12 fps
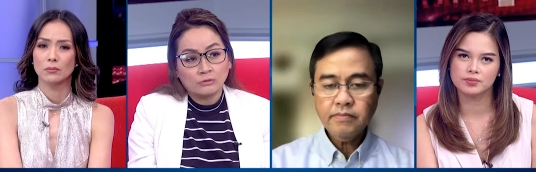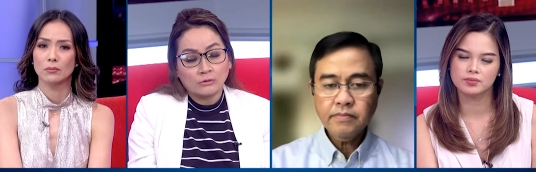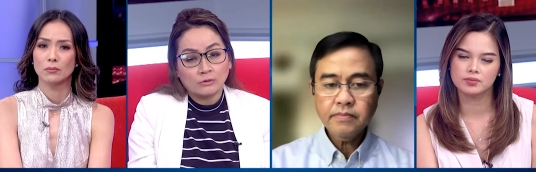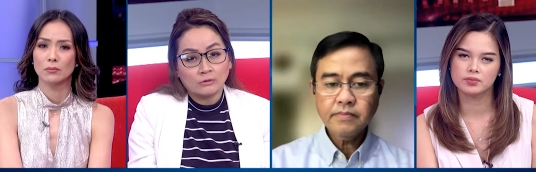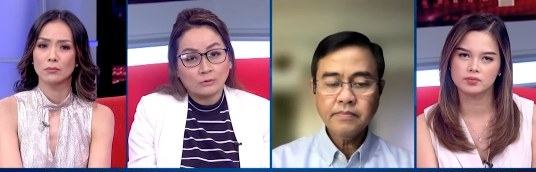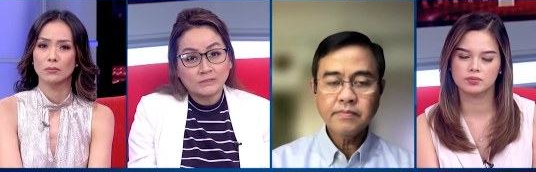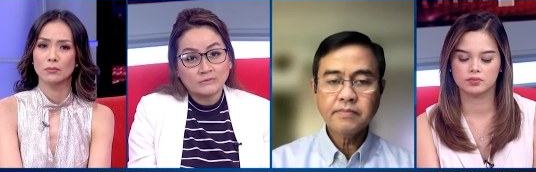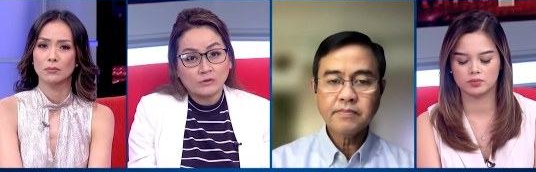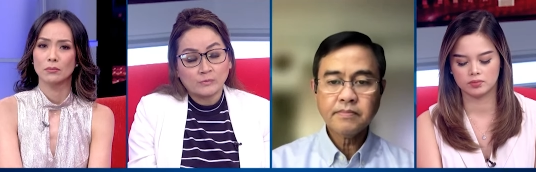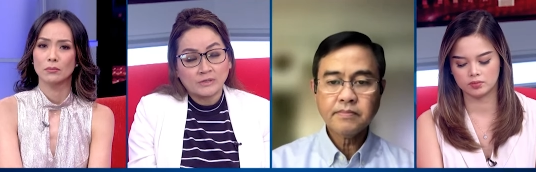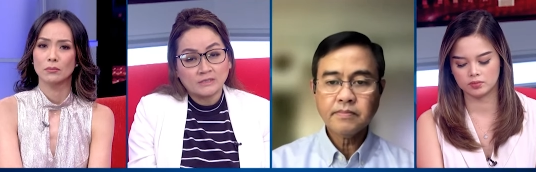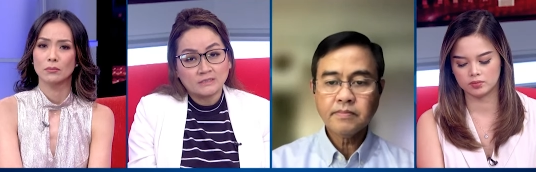Speaker 1: the West
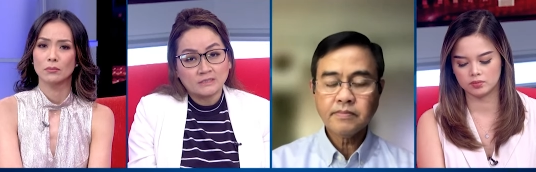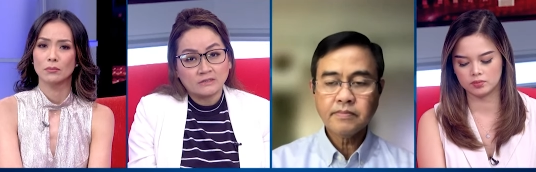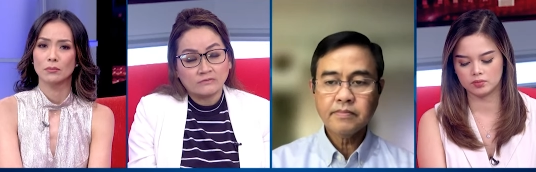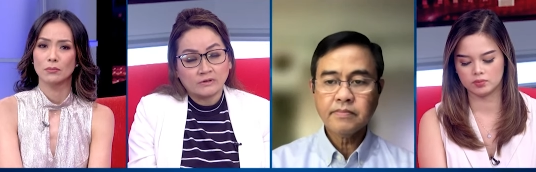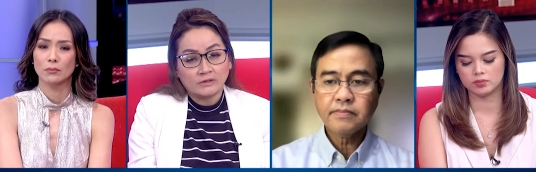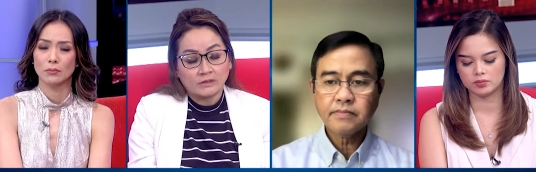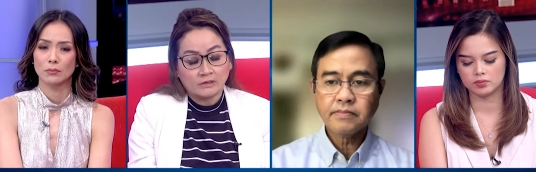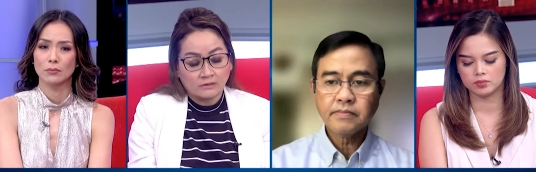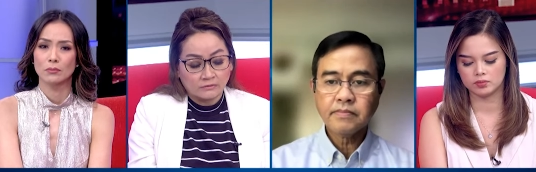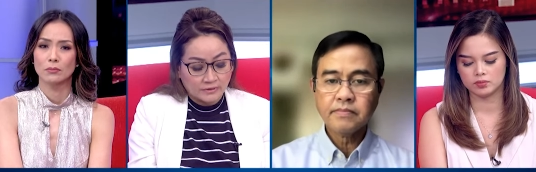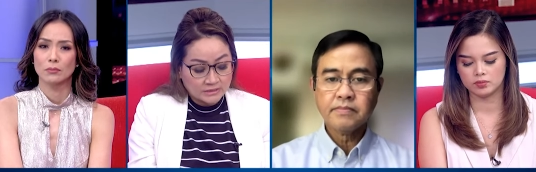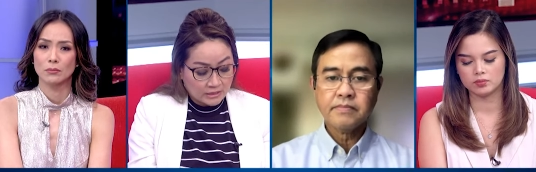Philippine Sea, uh,
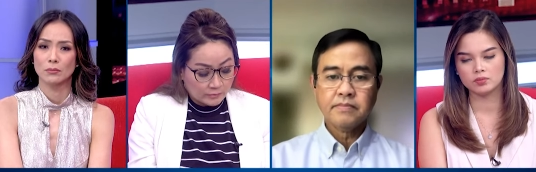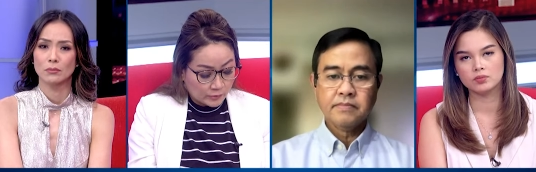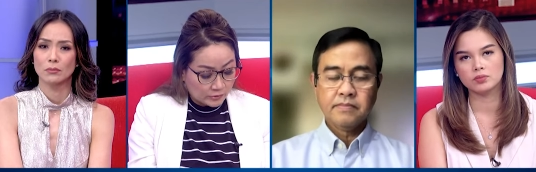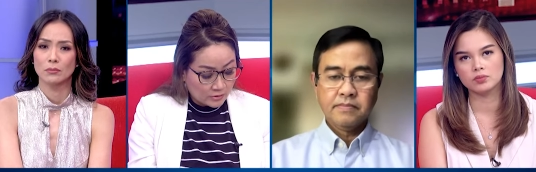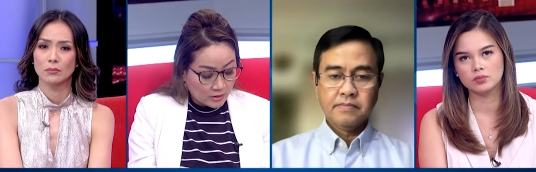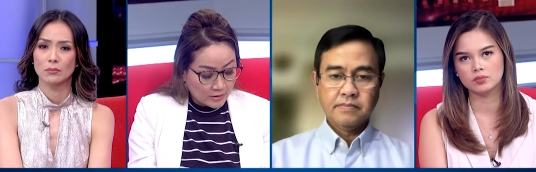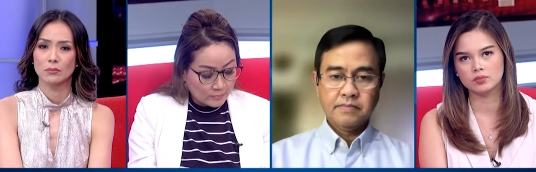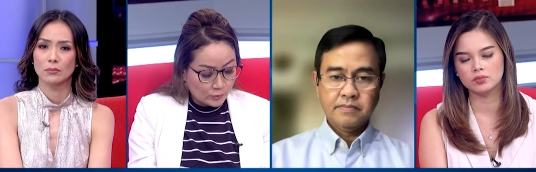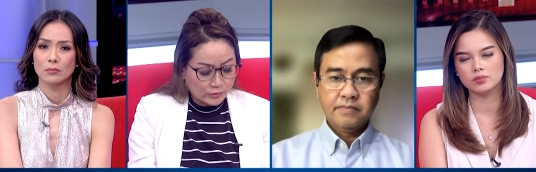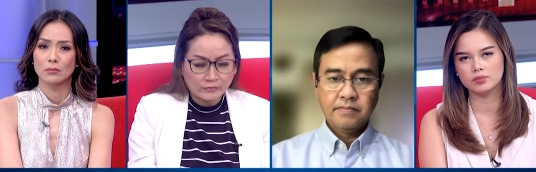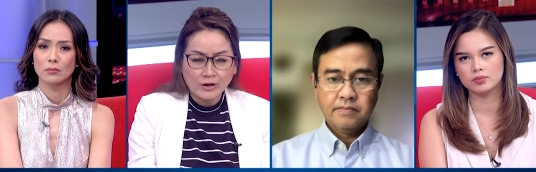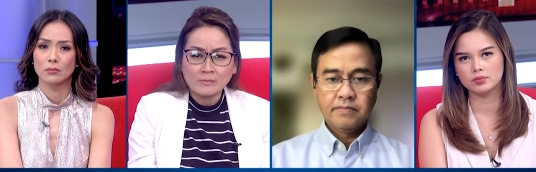Vice Admiral, um,
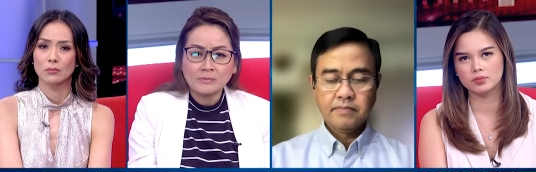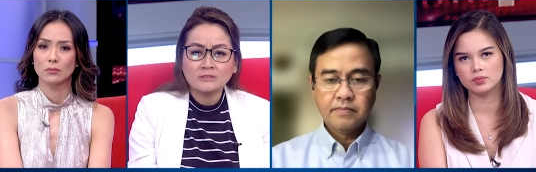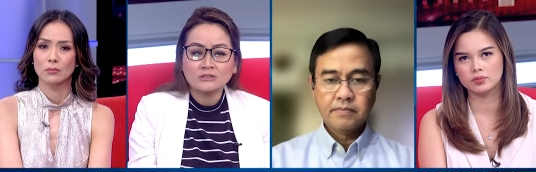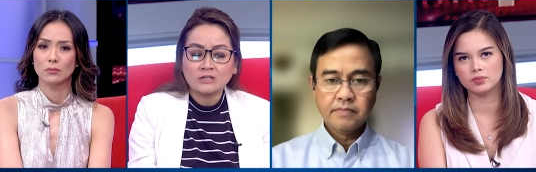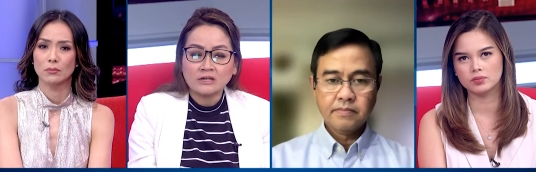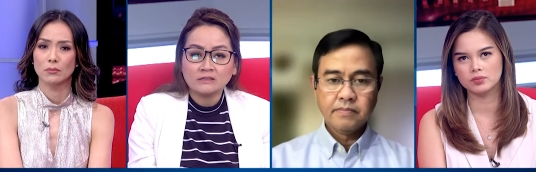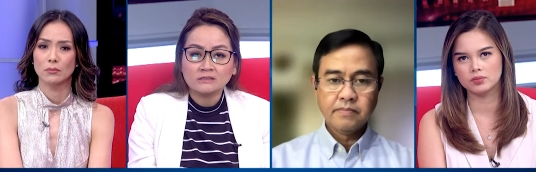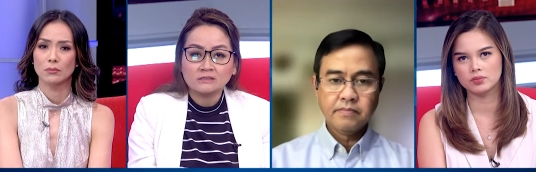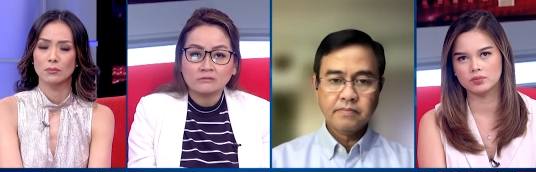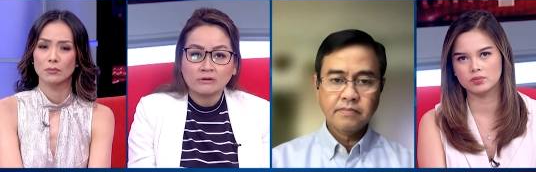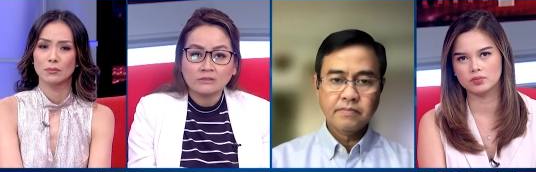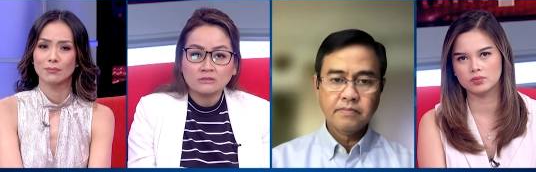whatever happened to China's
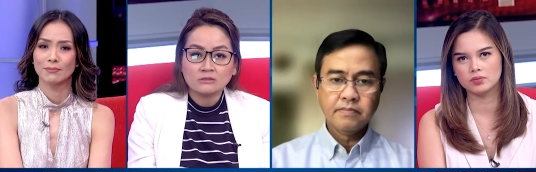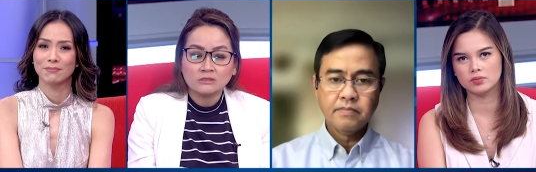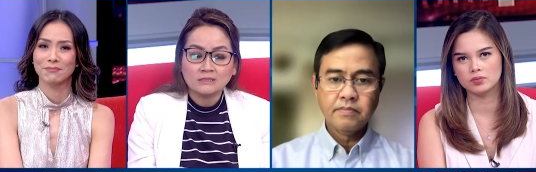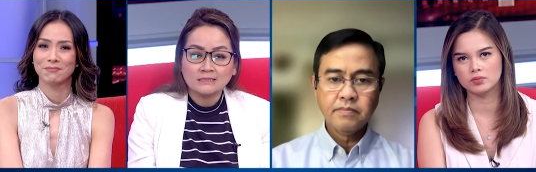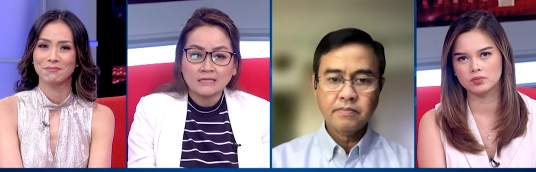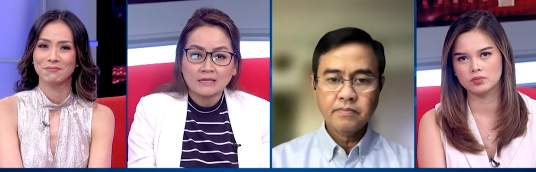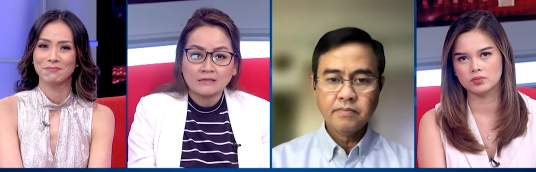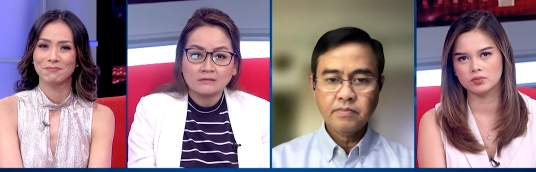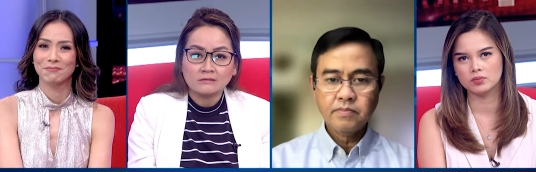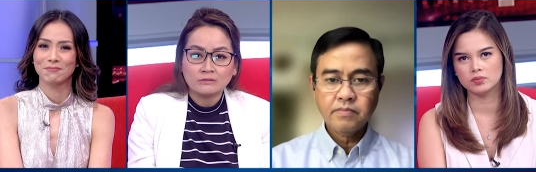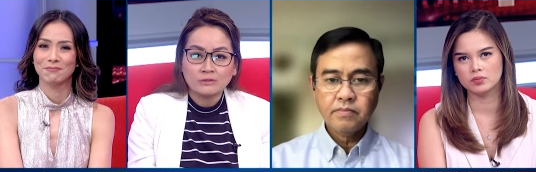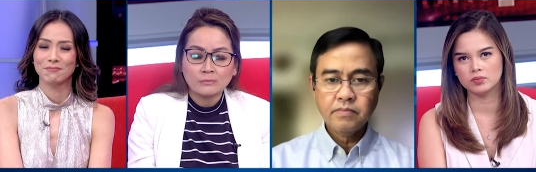threat to detain
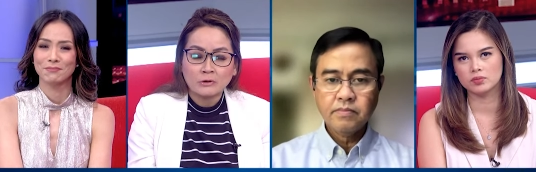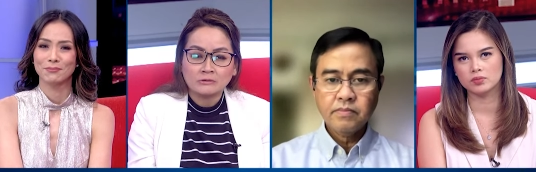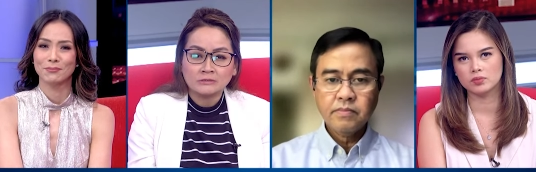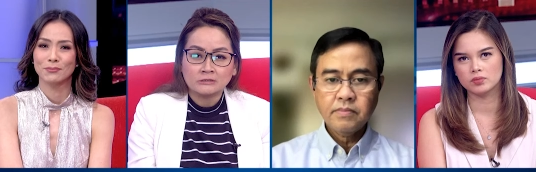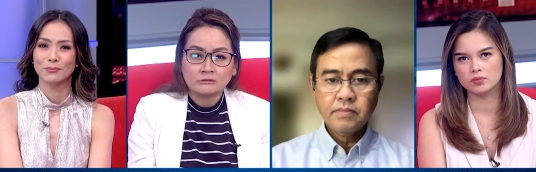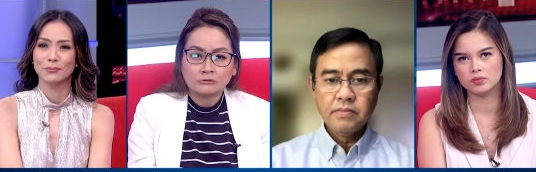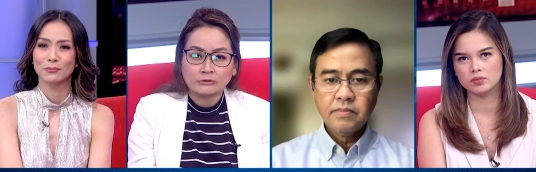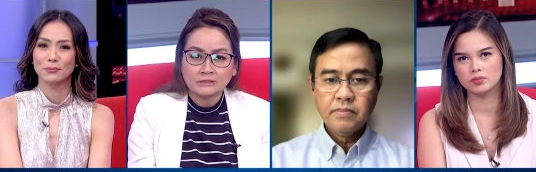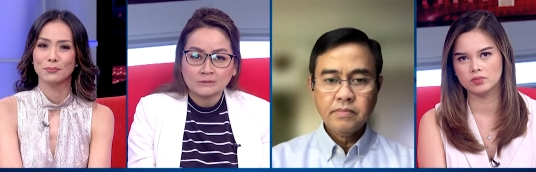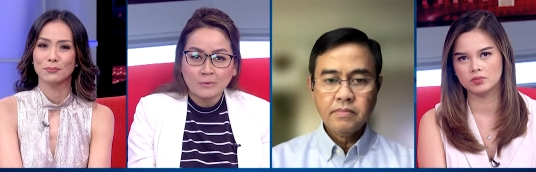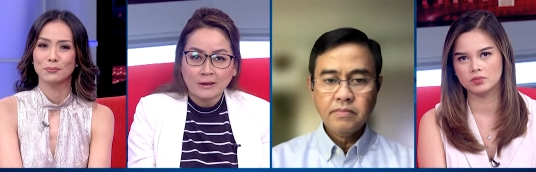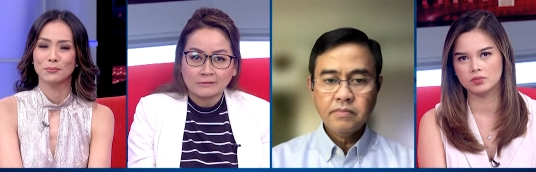supposed
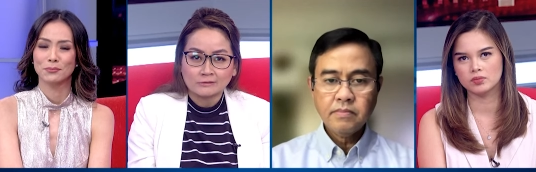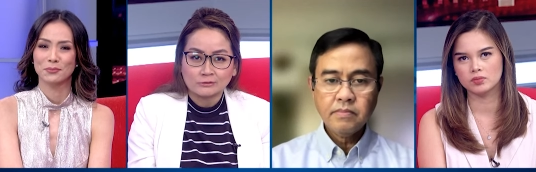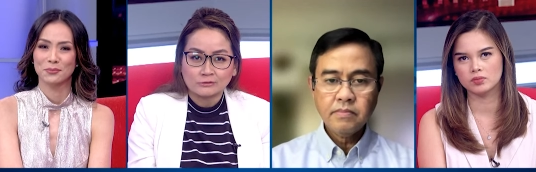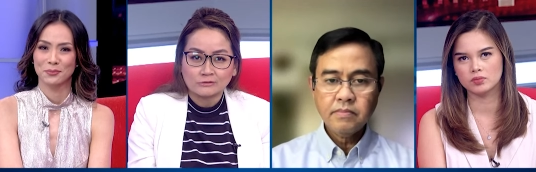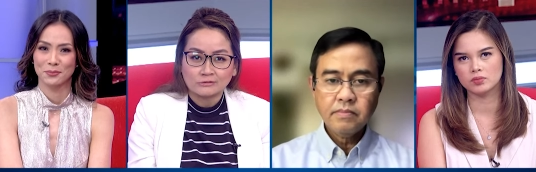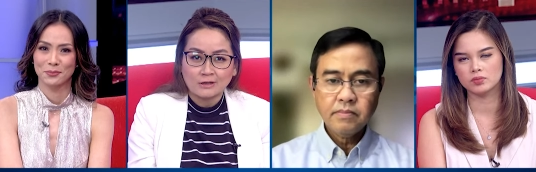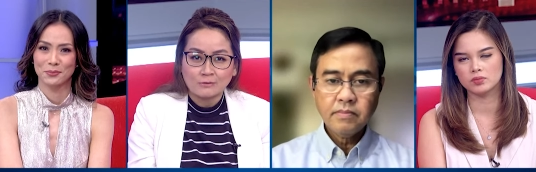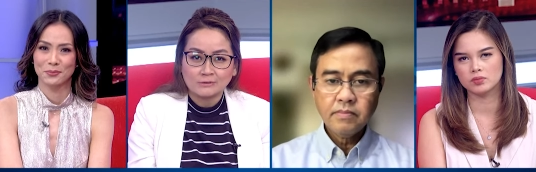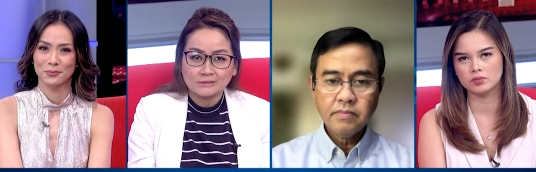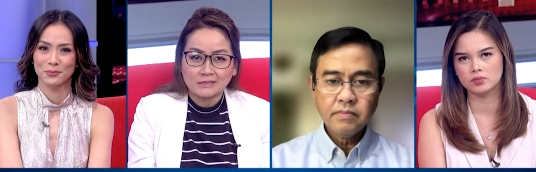trespassers? That was a